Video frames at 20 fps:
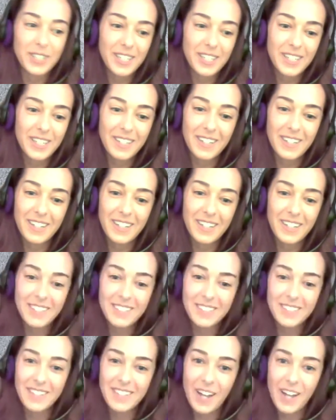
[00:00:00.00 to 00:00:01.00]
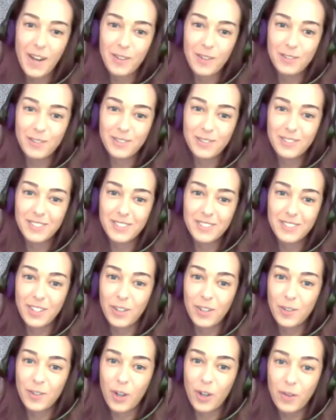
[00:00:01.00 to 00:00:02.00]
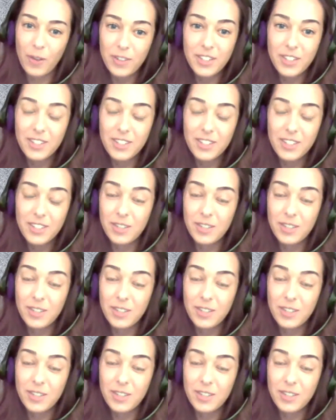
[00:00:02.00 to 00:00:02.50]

I didn't have a lot of confidence in